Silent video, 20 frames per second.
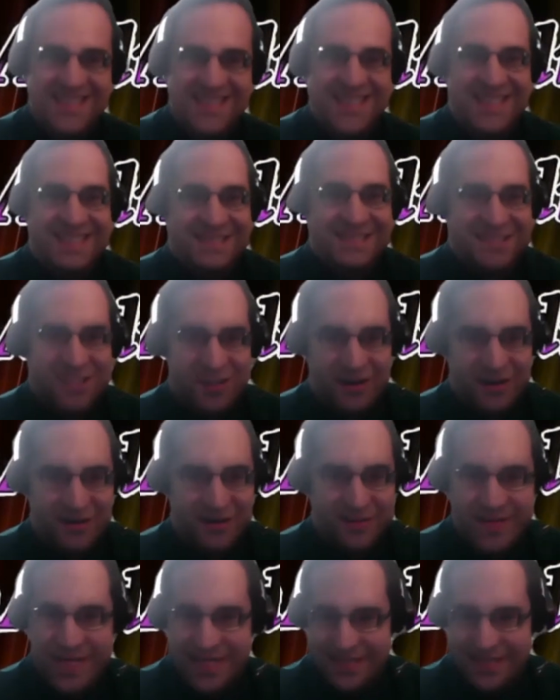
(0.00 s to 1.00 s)
So I'm
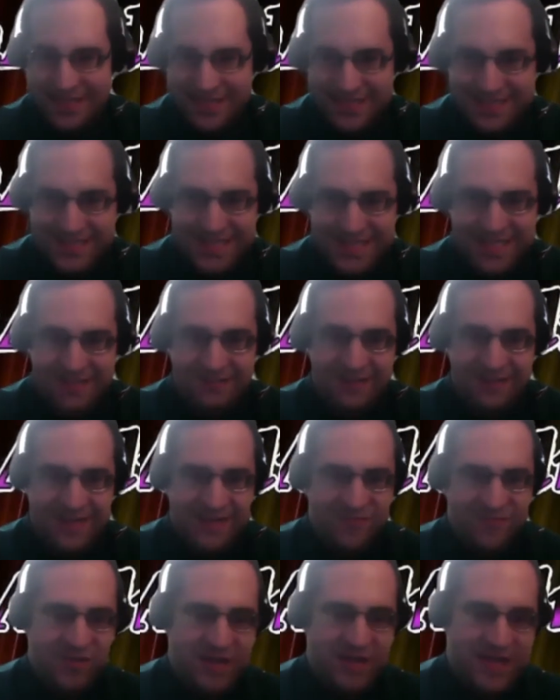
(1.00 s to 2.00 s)
not going to take credit for
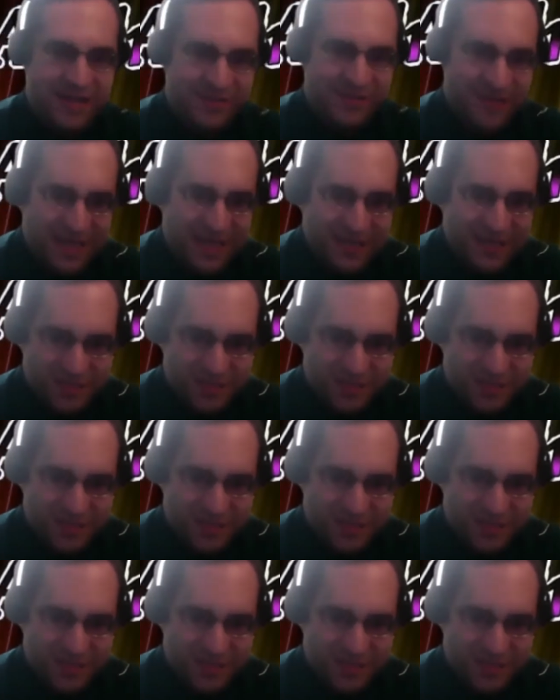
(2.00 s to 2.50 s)
anyone else's.